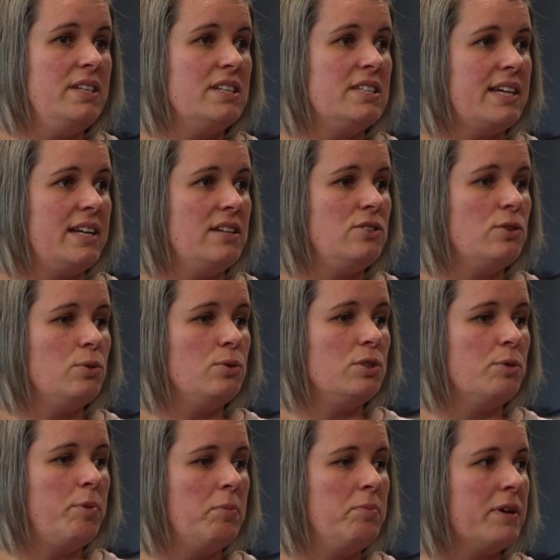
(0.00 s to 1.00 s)
decided to
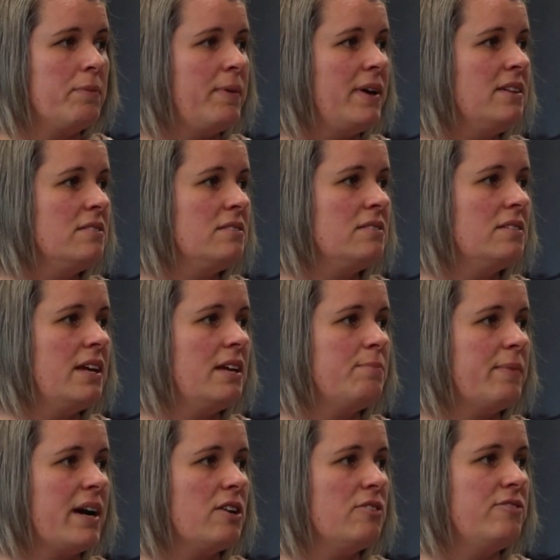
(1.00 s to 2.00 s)
hold a public meeting in
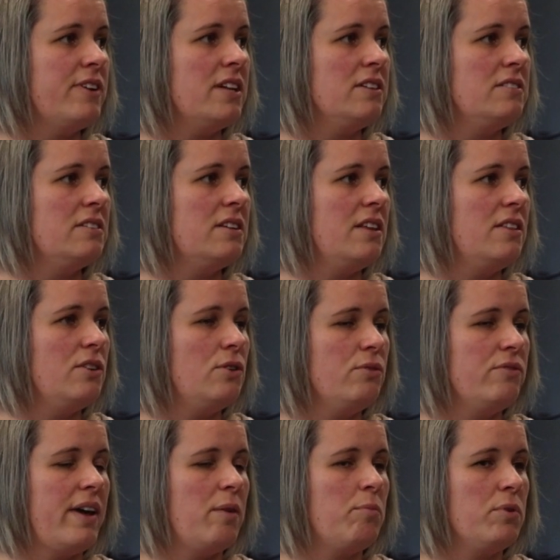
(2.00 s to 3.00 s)
Magherafelt in the
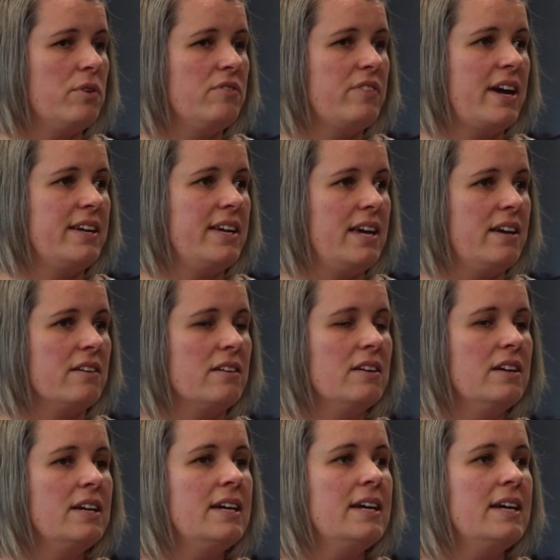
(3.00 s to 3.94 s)
November of that year.